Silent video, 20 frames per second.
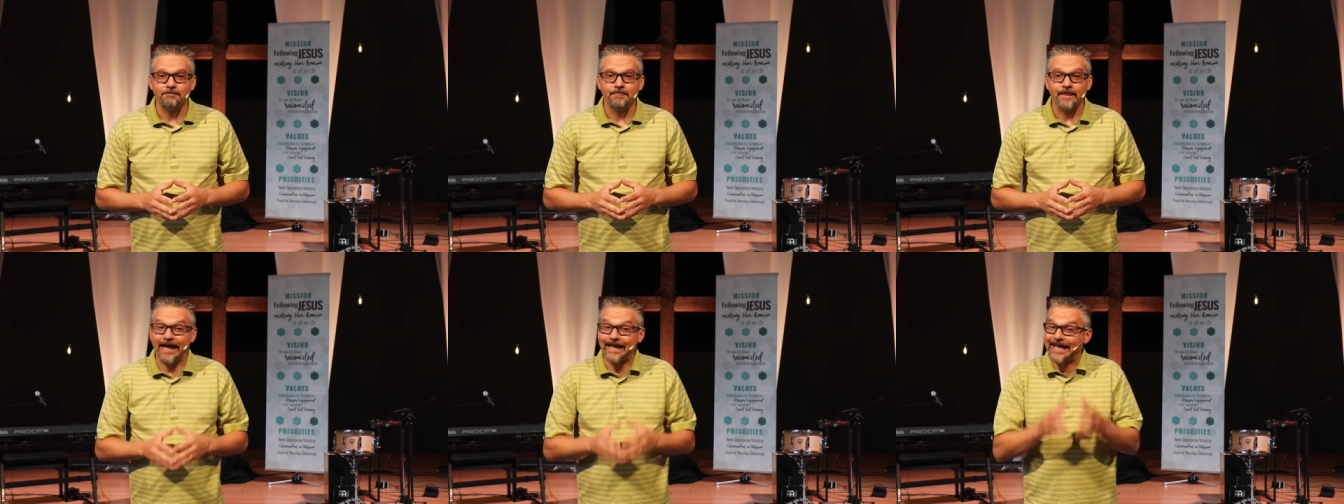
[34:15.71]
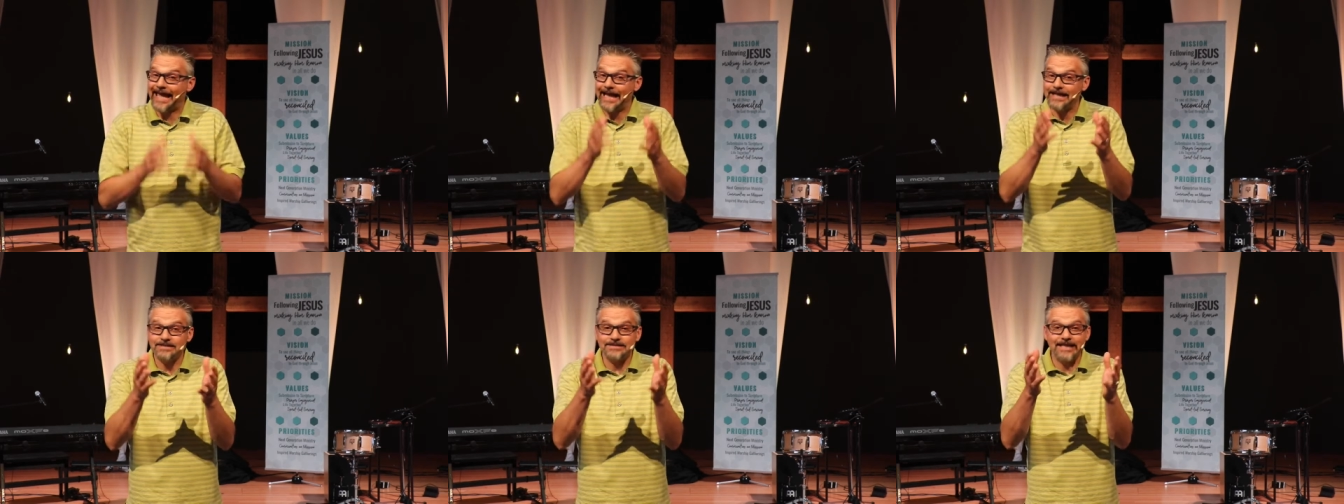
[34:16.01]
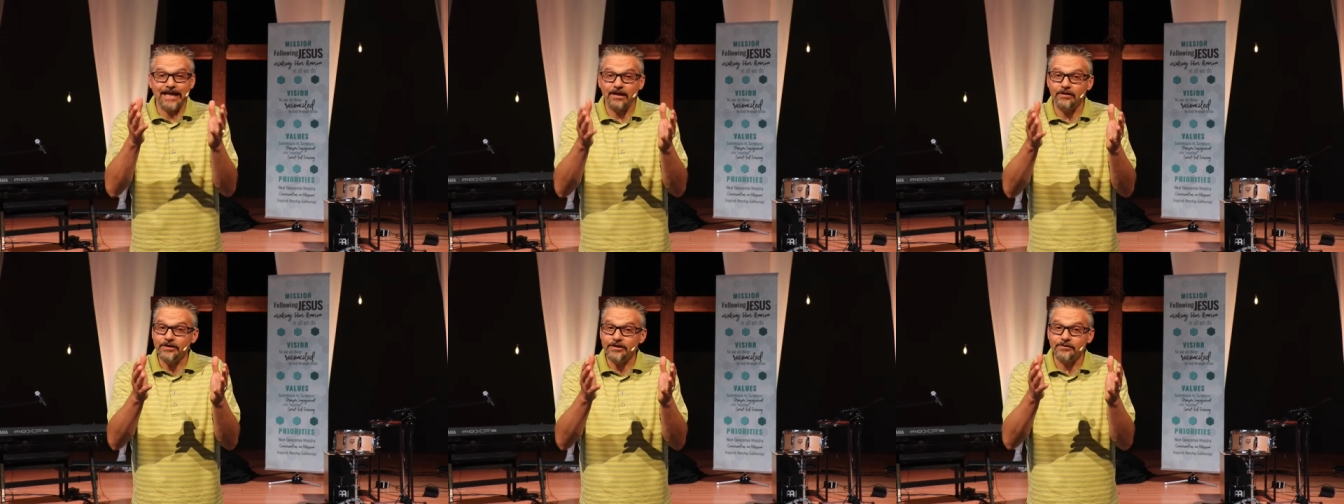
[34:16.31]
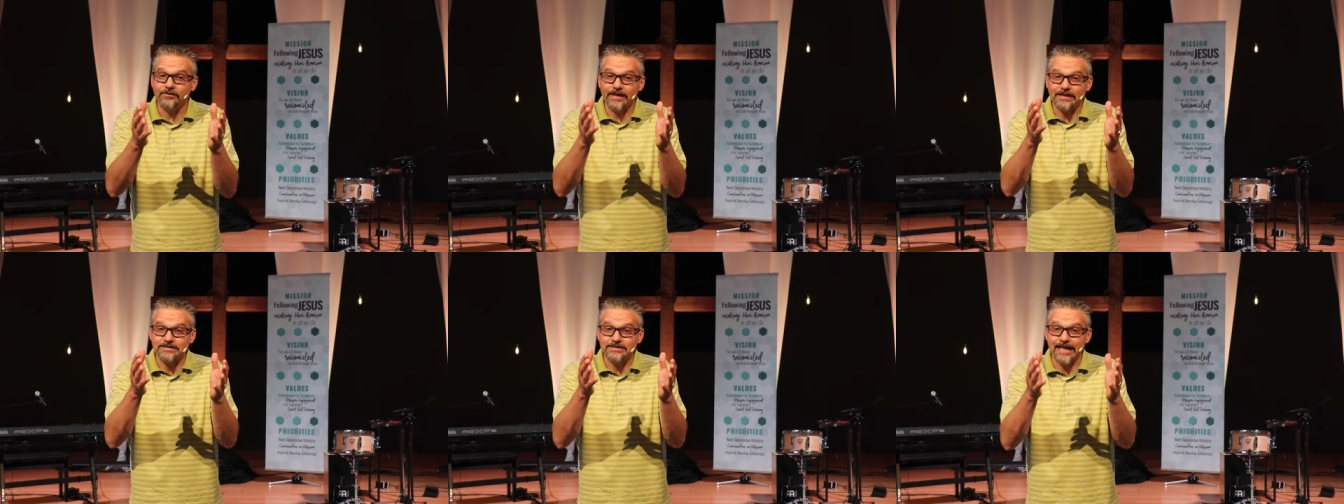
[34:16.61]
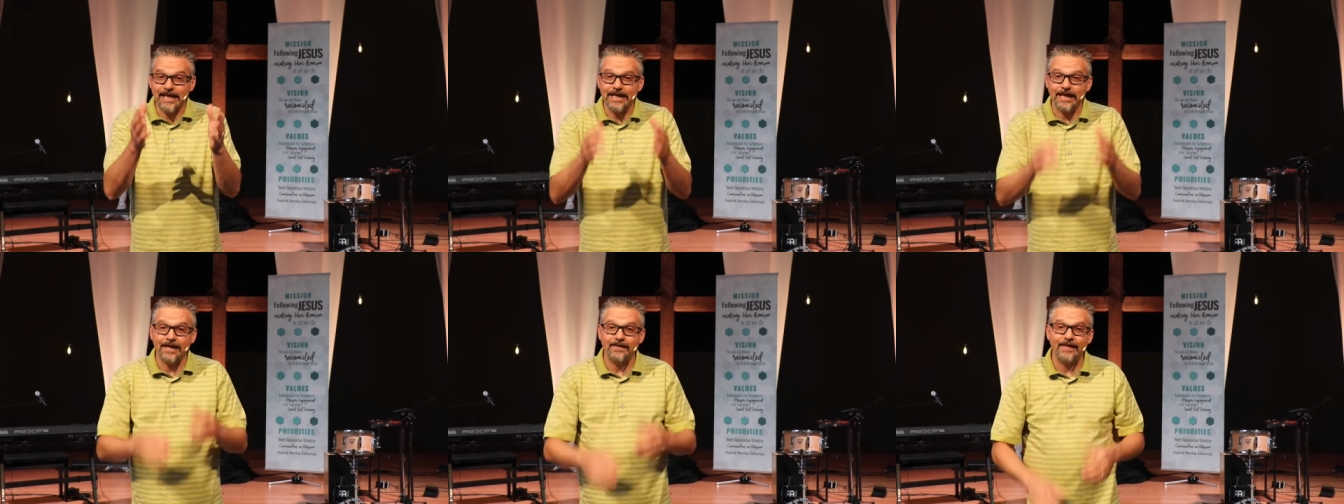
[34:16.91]
I can't tell you that
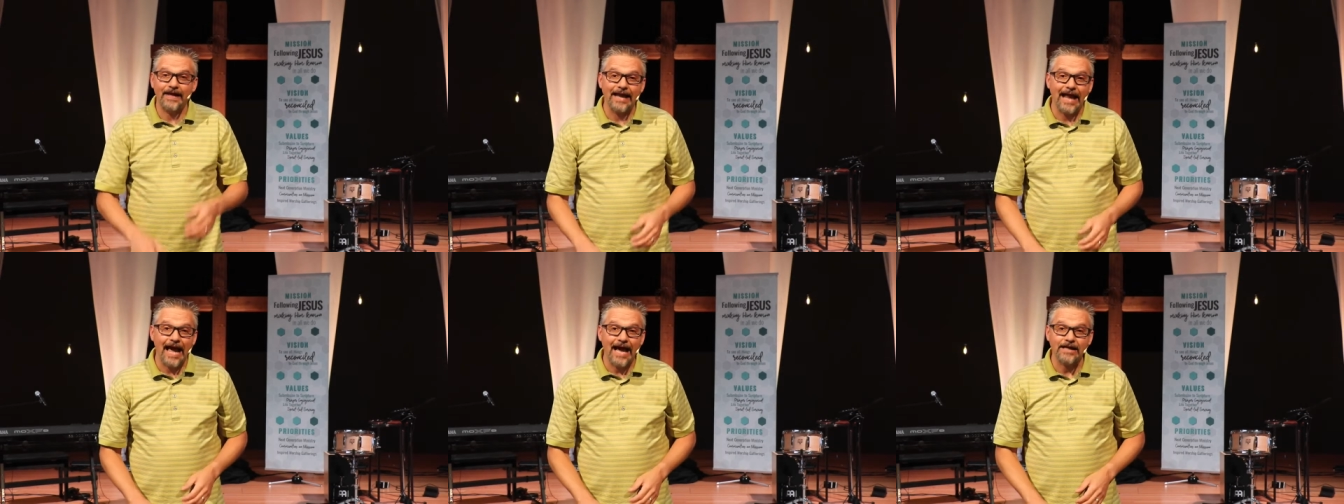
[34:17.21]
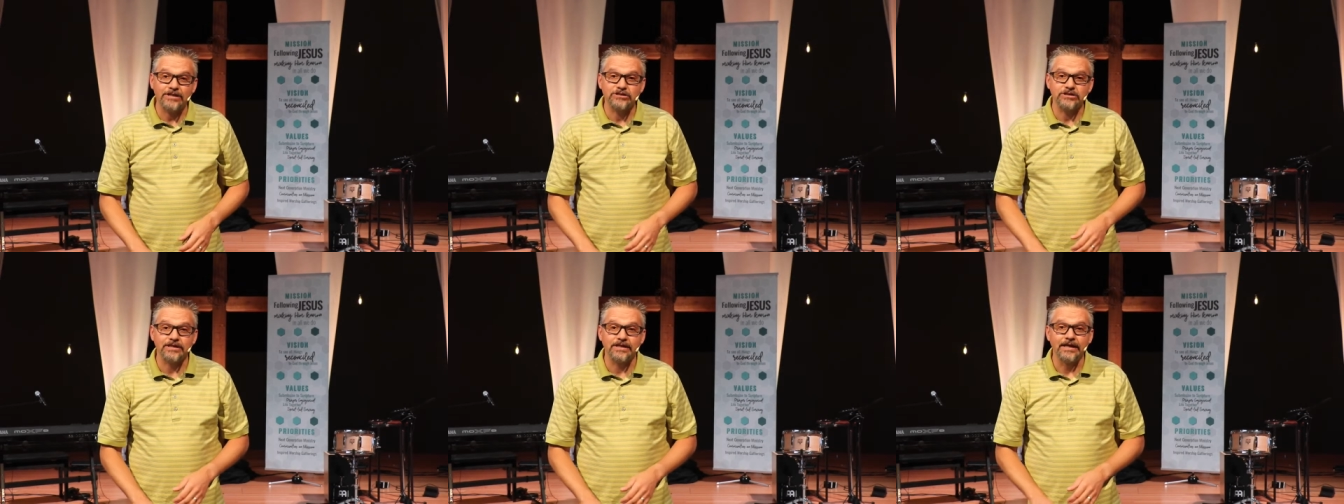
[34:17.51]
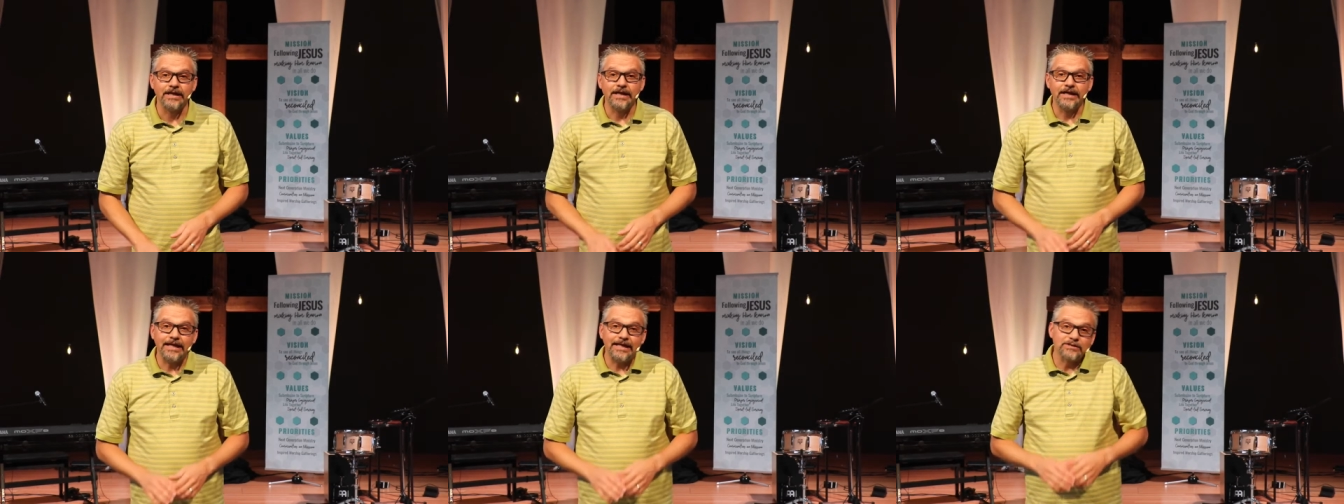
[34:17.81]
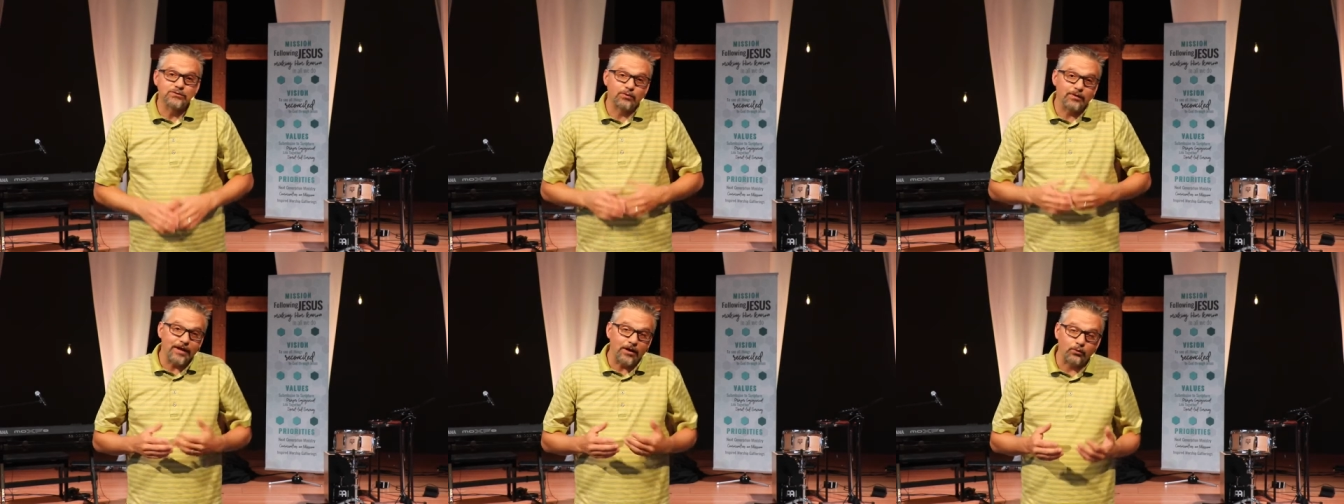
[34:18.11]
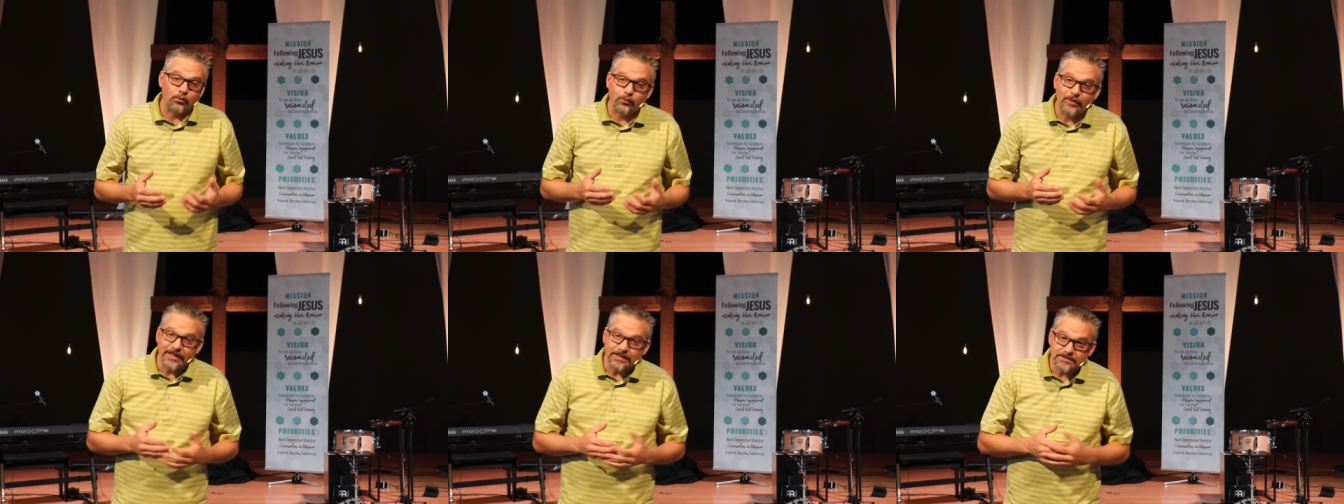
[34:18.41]
taking that action is
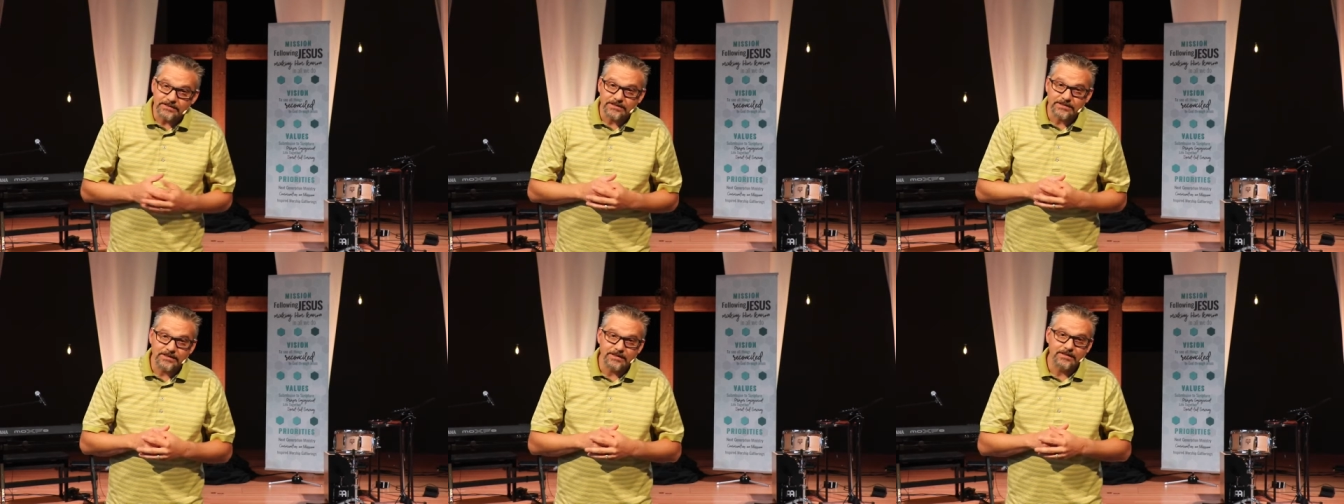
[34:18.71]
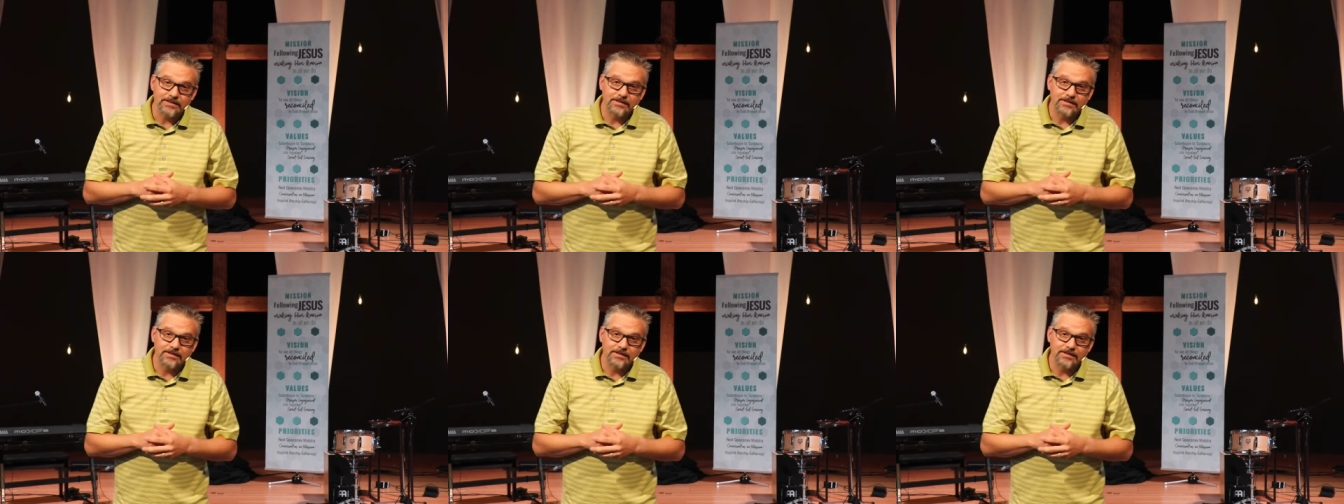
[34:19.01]
without risk.